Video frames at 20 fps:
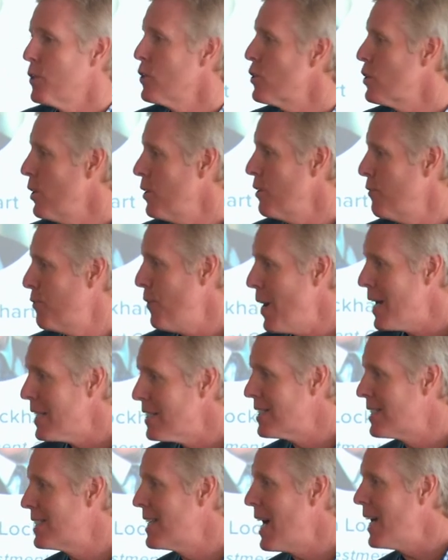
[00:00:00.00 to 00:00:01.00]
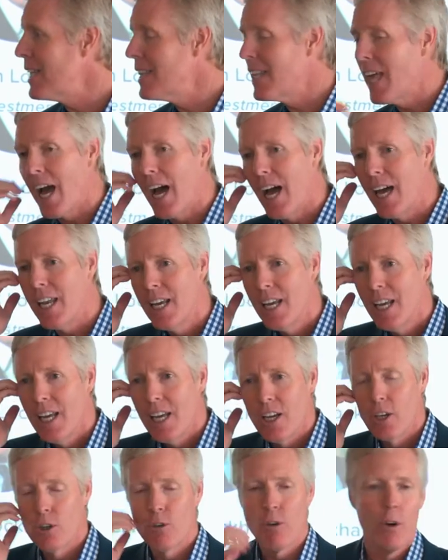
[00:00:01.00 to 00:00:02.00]
And so the Fed's done that
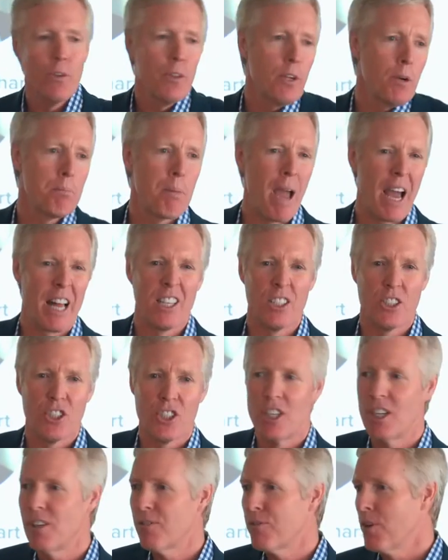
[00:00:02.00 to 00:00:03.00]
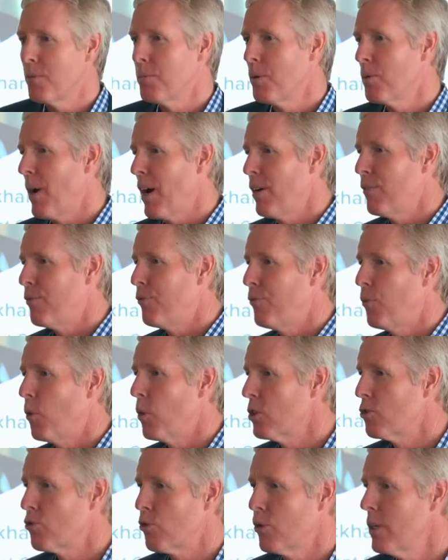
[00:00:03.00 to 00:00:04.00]
and grown their balance sheet from around
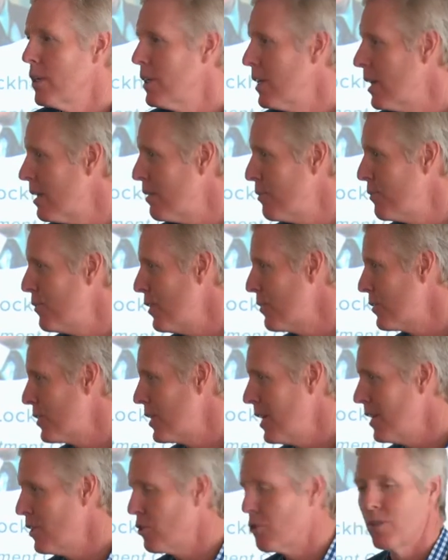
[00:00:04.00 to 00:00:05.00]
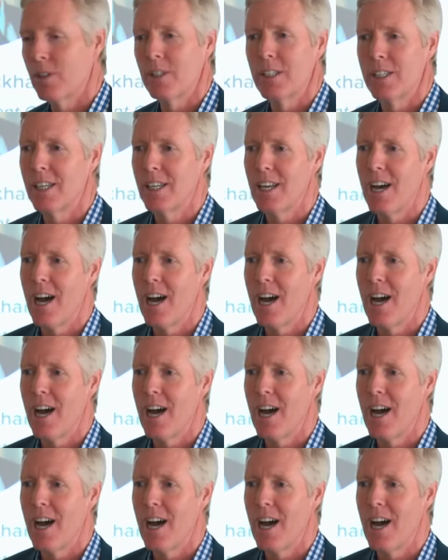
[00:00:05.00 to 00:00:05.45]
$4 trillion to $15 trillion.